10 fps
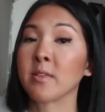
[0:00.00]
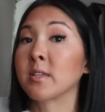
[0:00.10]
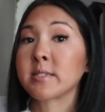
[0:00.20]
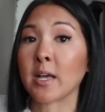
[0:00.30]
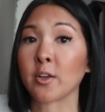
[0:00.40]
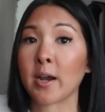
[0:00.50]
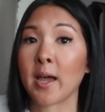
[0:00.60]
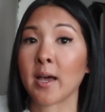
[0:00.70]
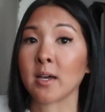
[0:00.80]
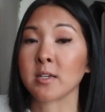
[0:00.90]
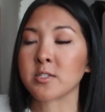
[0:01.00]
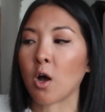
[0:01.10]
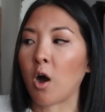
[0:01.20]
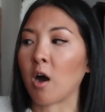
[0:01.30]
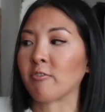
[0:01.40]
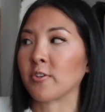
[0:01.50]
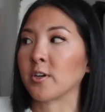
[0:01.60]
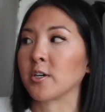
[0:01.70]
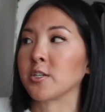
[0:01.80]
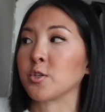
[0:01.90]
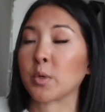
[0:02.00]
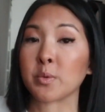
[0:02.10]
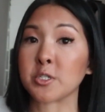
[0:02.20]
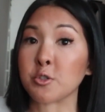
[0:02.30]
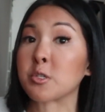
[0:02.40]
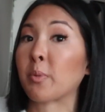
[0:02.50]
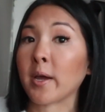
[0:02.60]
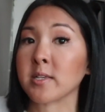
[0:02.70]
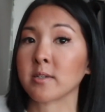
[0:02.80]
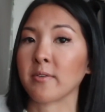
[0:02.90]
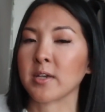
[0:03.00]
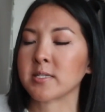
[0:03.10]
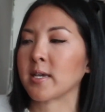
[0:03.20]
the seller has offered you a reduced price on this.